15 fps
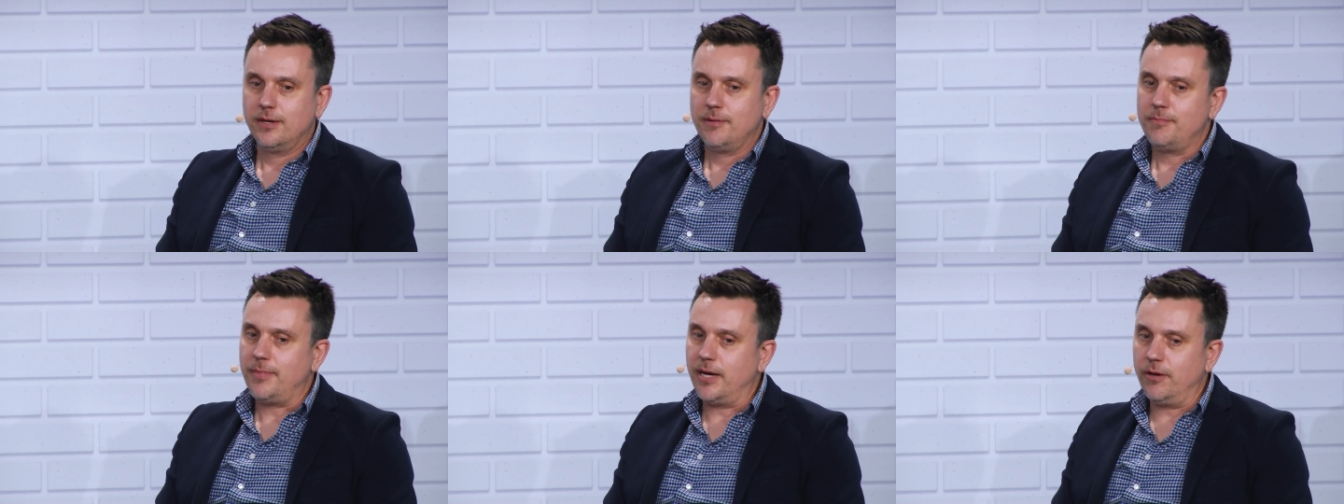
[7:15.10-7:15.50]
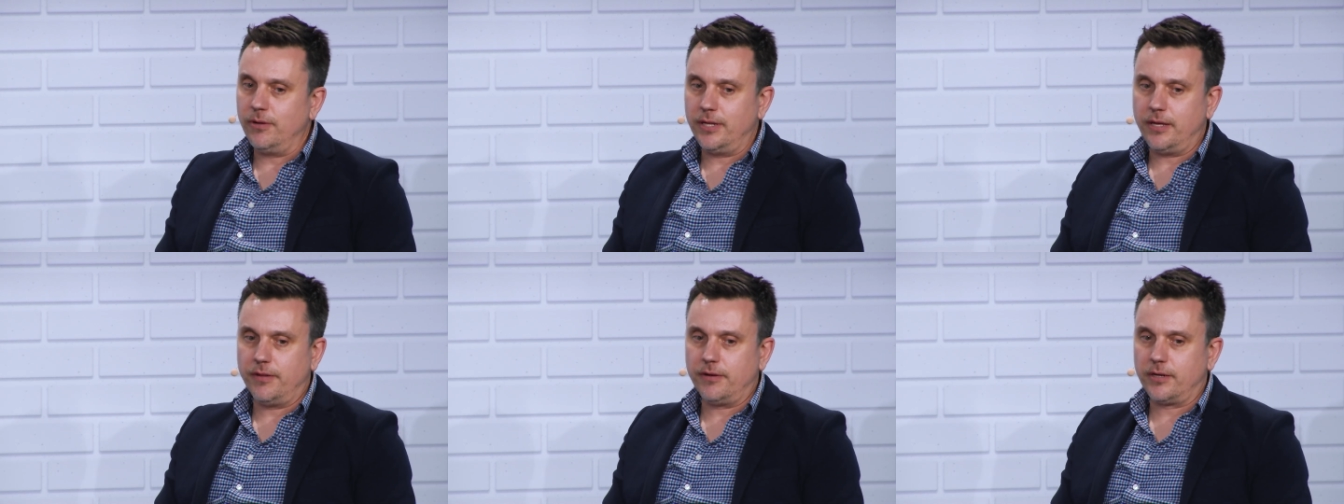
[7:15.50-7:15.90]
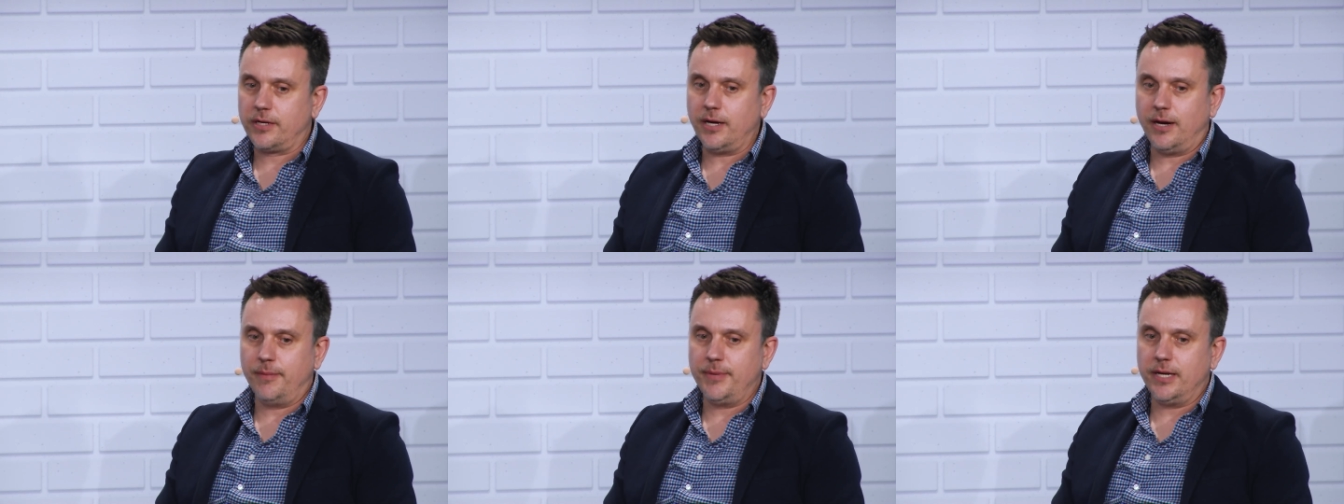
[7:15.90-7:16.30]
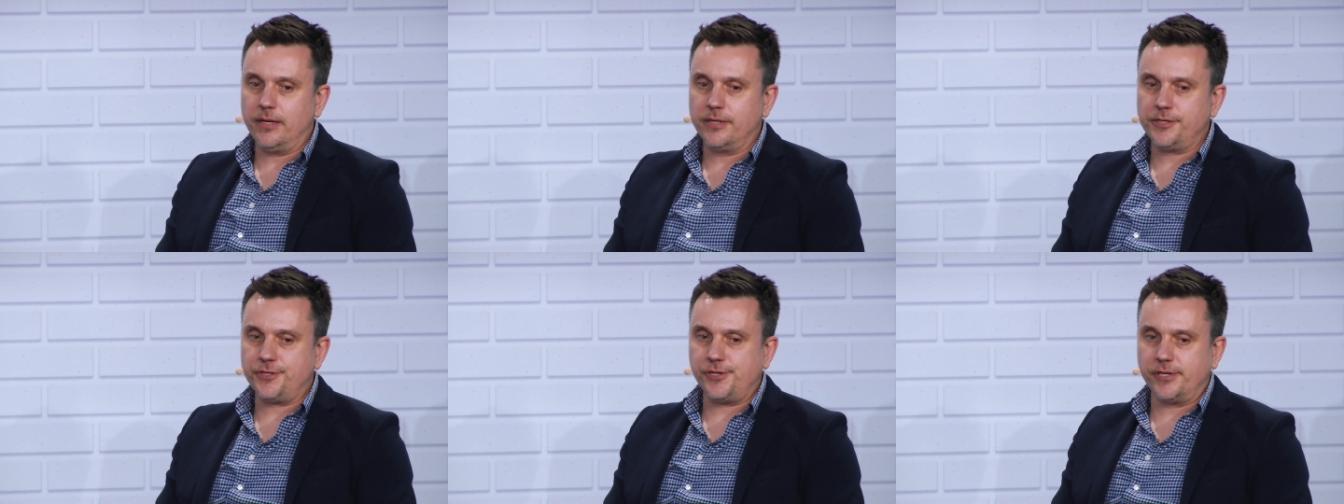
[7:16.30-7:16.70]
my only other comment
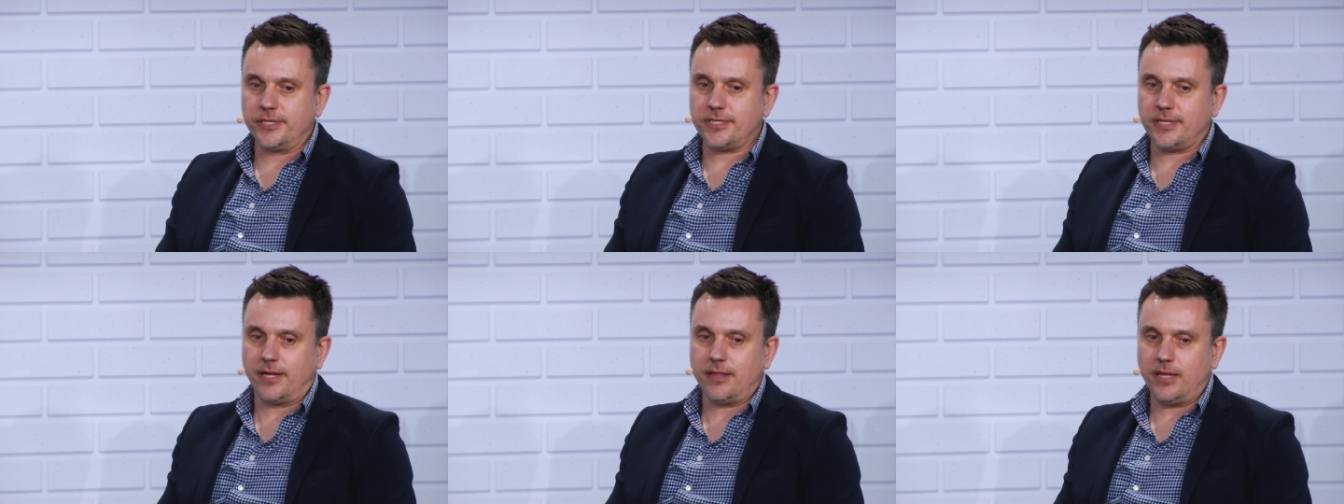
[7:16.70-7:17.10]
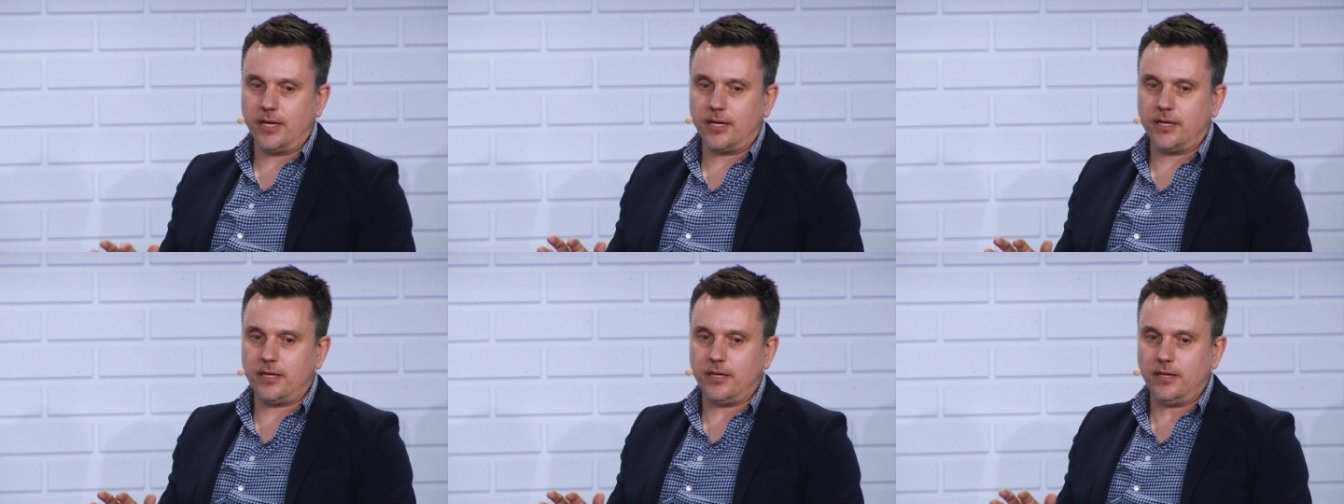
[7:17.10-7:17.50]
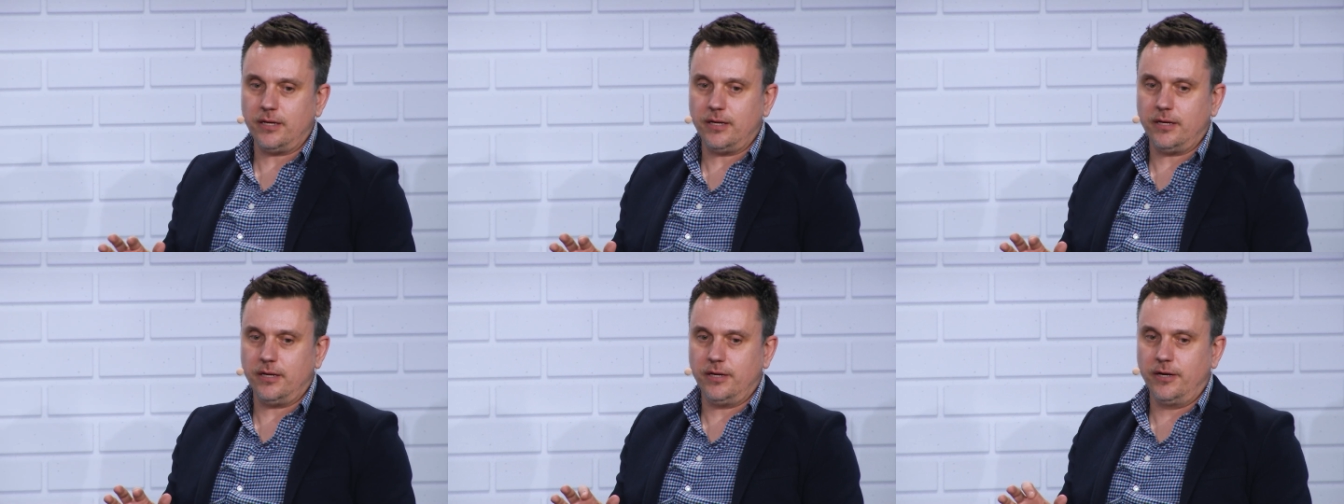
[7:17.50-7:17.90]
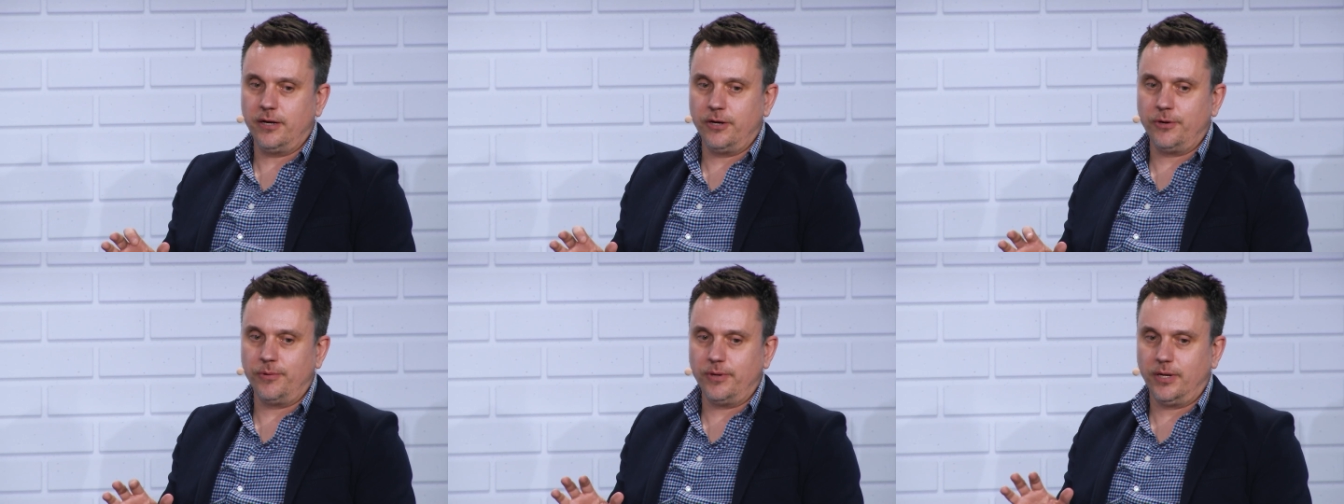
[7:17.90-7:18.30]
is just I think you
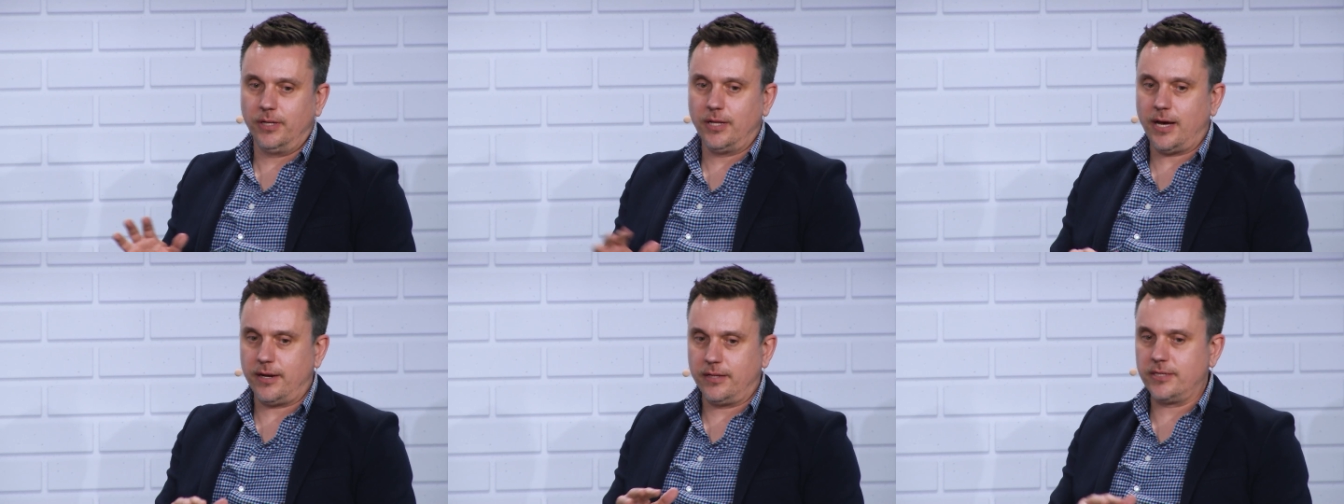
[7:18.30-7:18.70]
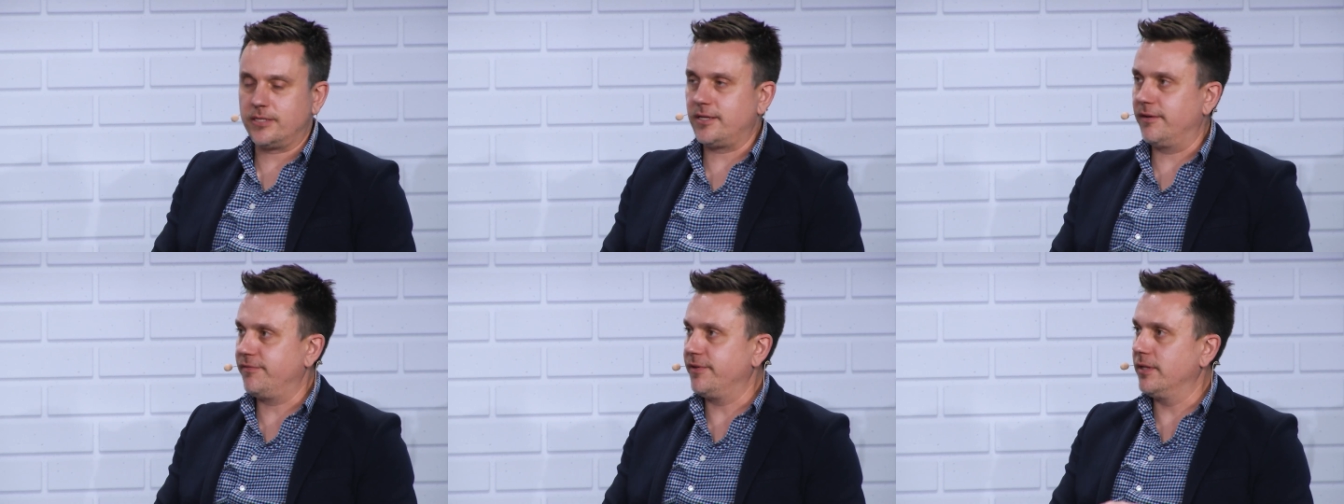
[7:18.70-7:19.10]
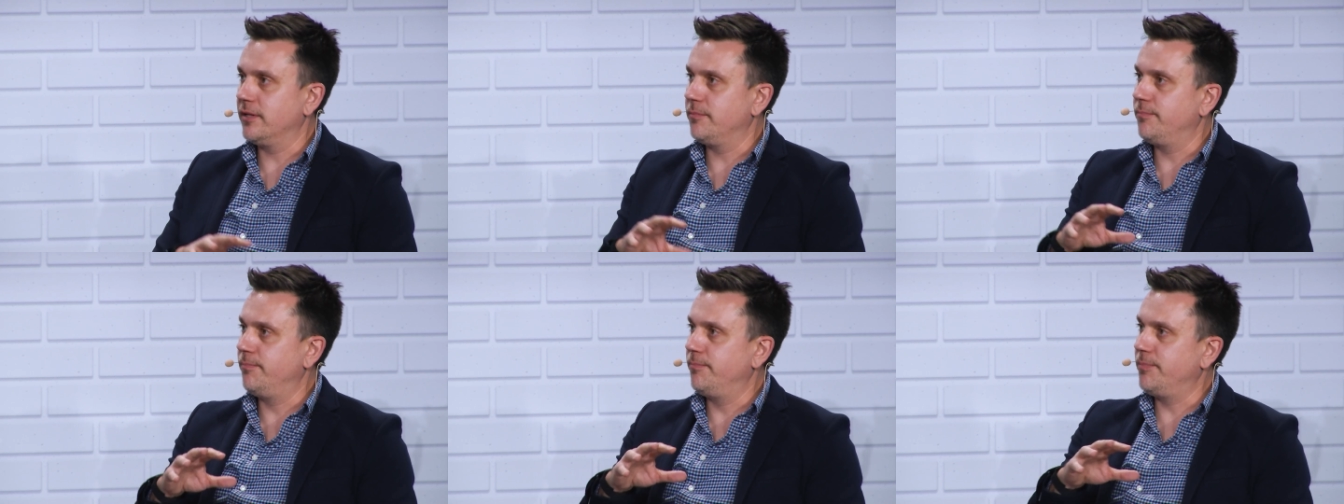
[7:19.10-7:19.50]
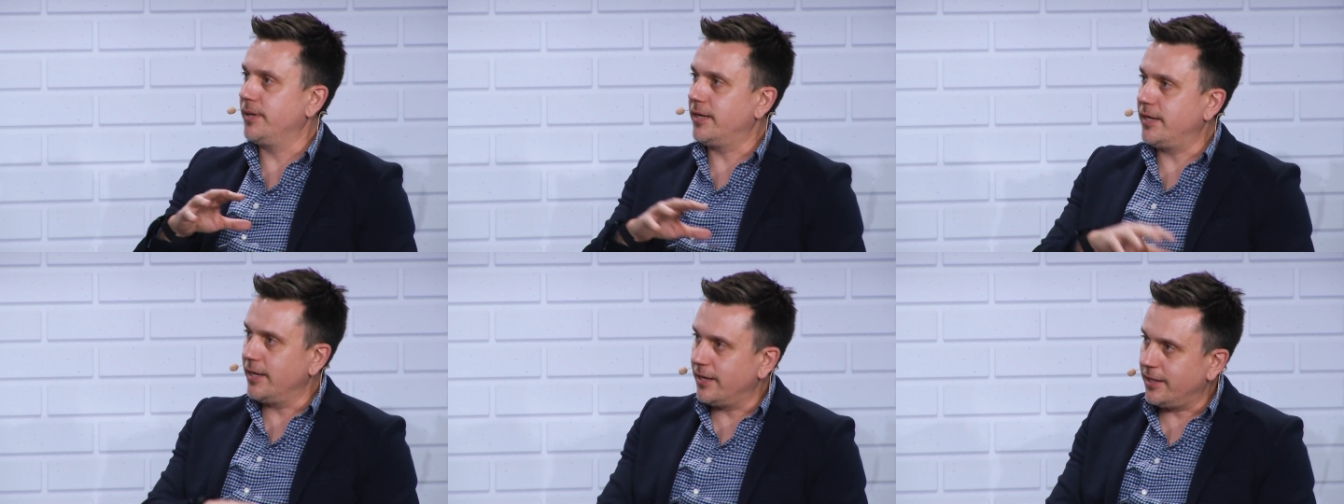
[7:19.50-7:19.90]
know a lot of the stuff in the
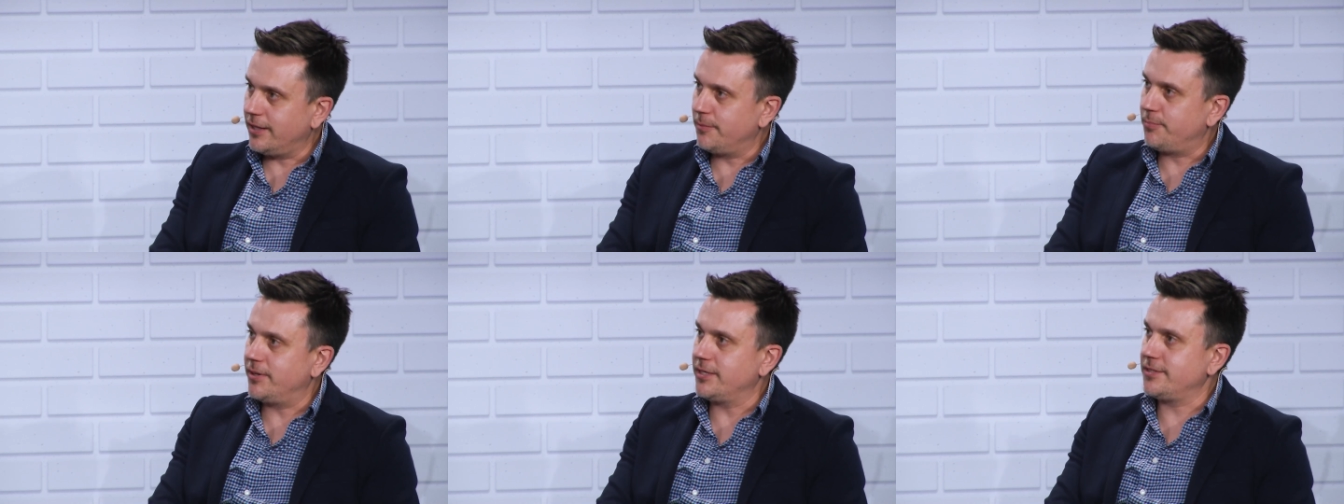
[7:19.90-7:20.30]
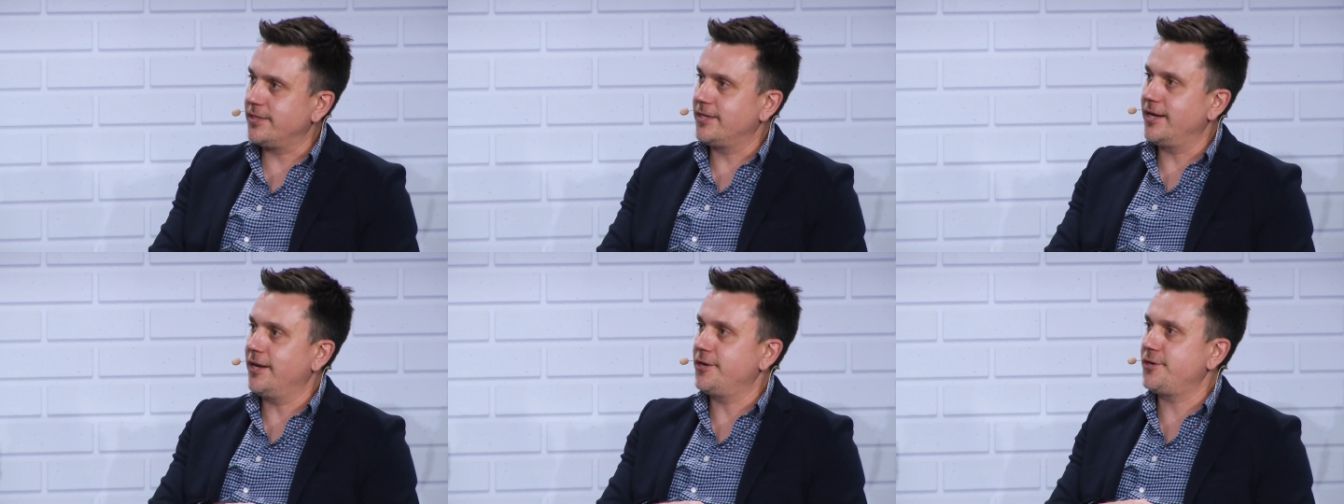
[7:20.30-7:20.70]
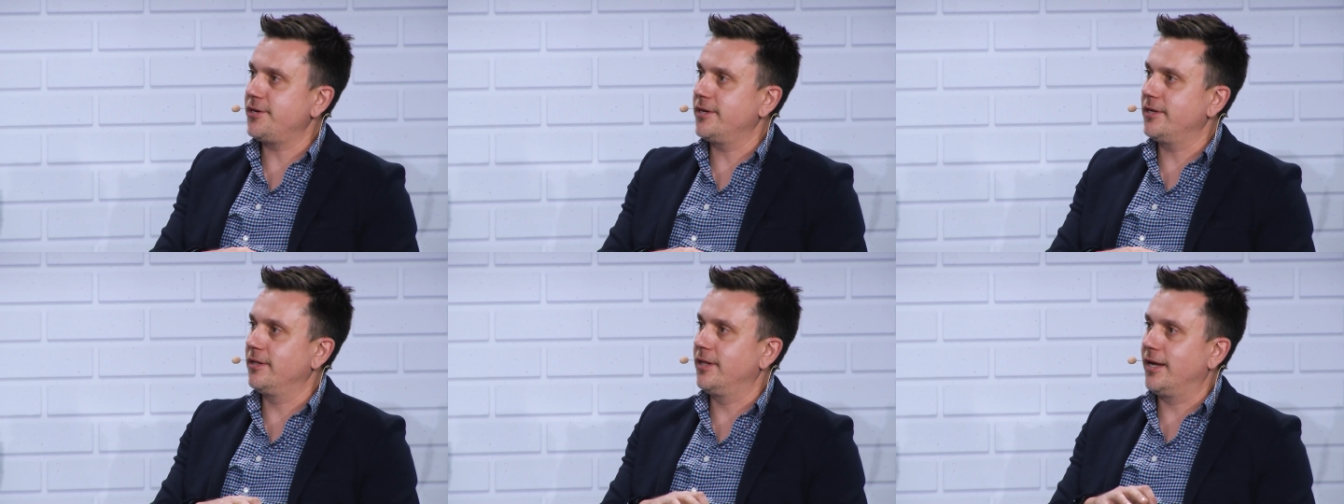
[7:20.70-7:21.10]
beginning of the presentation,